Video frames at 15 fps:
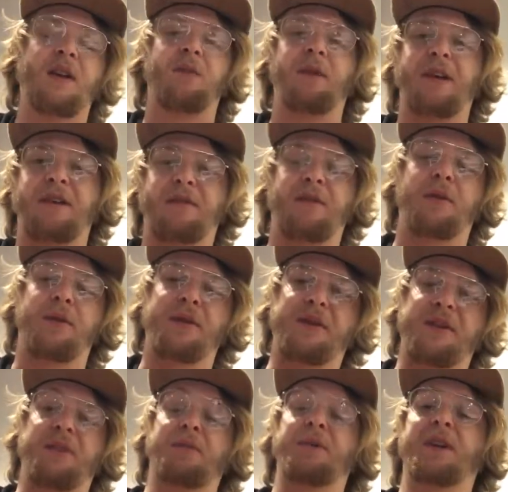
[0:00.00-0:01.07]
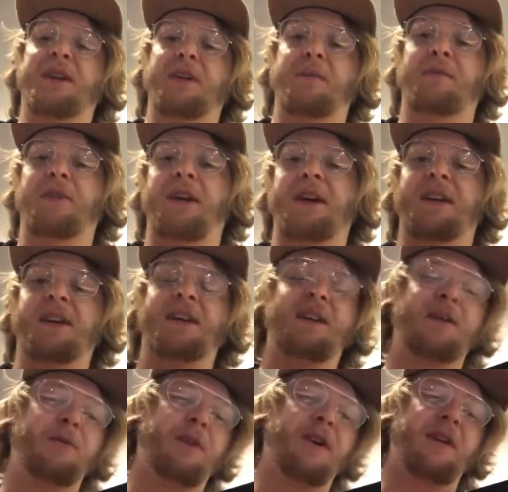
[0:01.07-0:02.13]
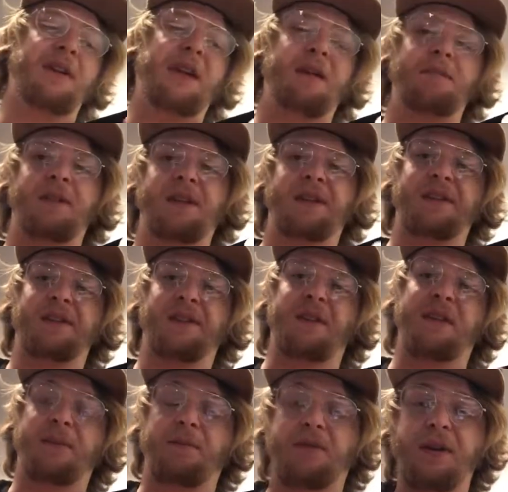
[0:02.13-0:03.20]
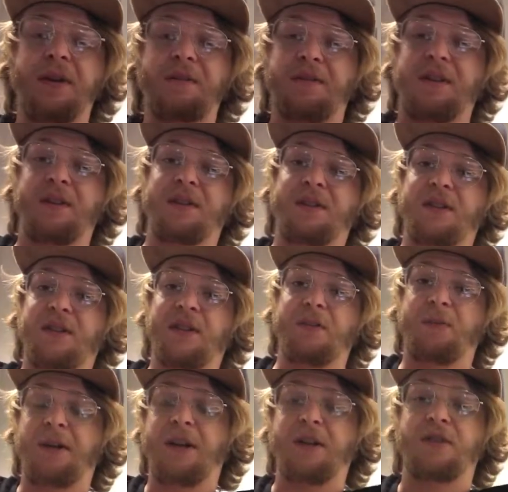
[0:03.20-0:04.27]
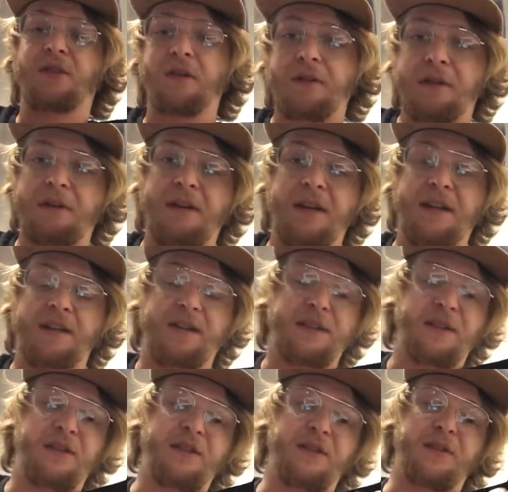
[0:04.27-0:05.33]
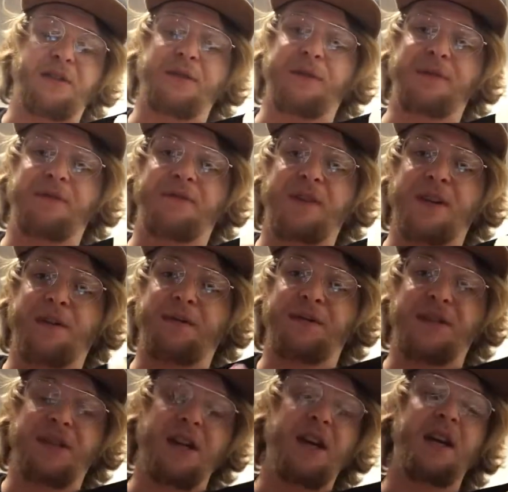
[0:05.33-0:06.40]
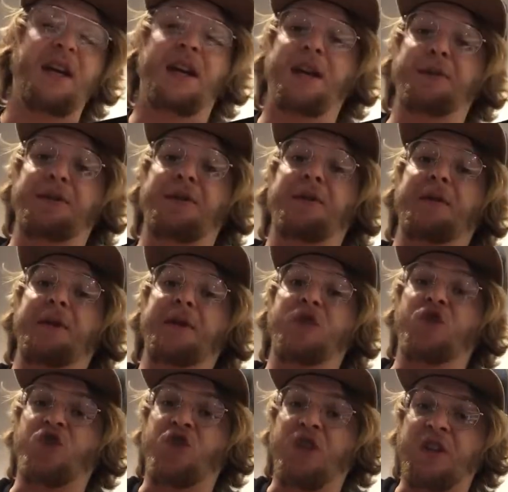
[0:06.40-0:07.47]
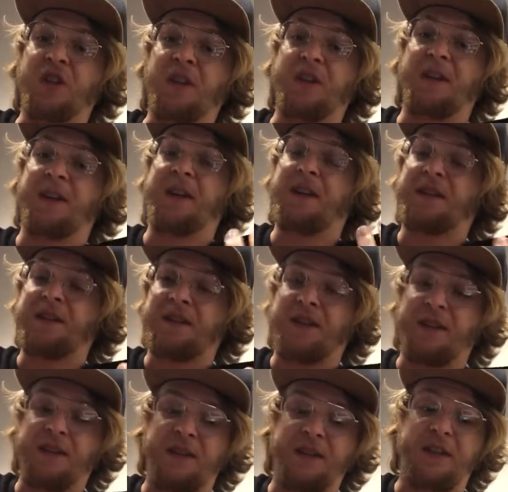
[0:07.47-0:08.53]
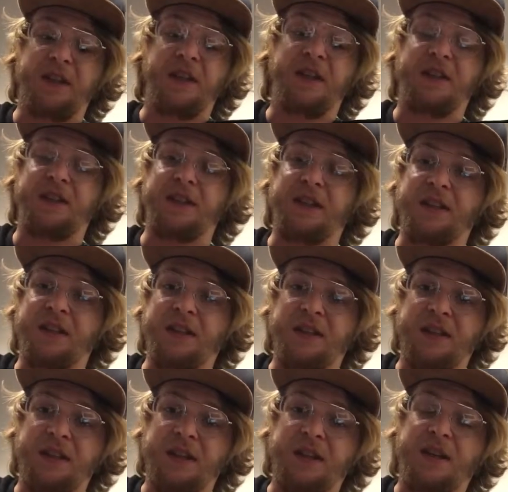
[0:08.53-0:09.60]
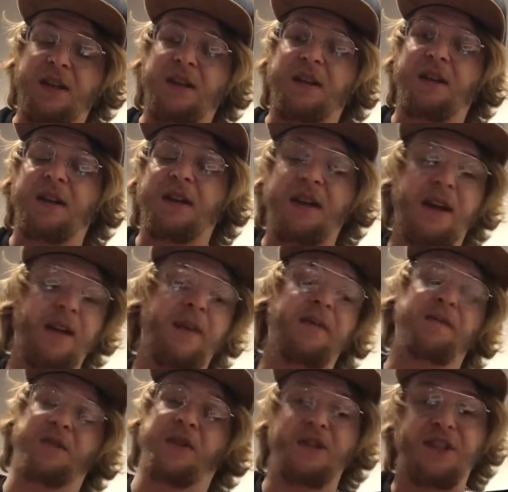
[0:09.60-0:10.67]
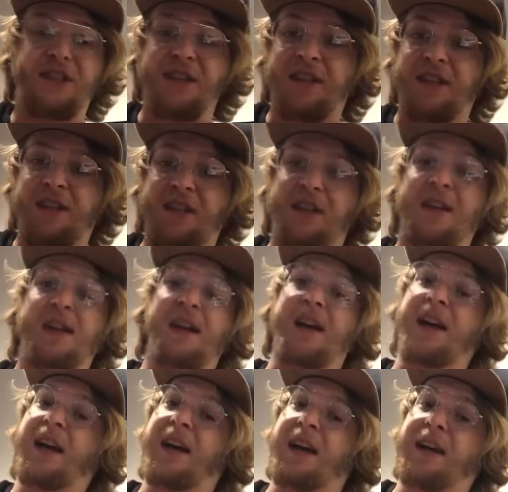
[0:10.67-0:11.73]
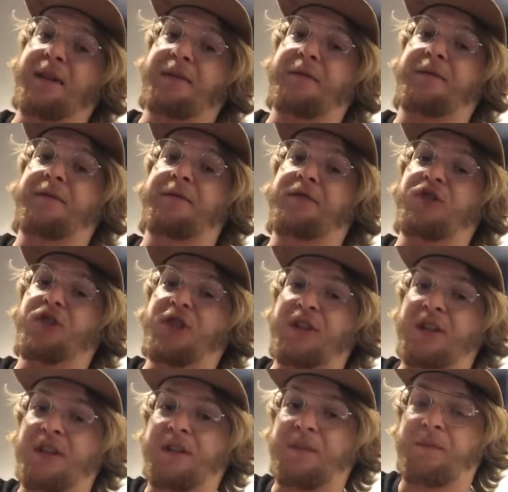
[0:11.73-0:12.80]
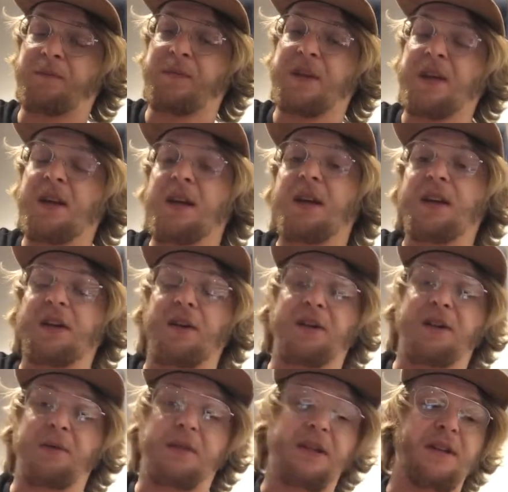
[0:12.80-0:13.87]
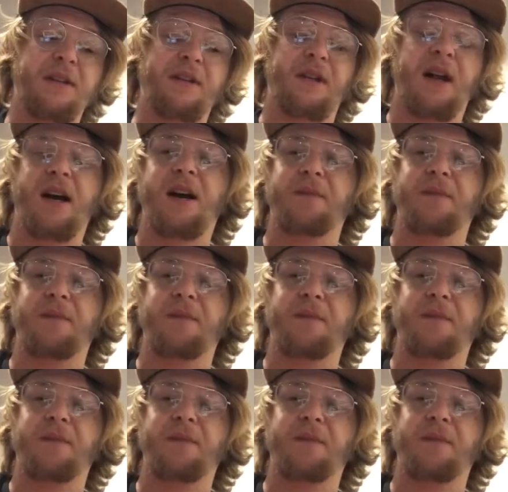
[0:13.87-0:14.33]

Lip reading: We have chords that we can apply anywhere. That means that previously when I showed you guys the circle of fifths and I was going G, C, D, and C, F, G, you can,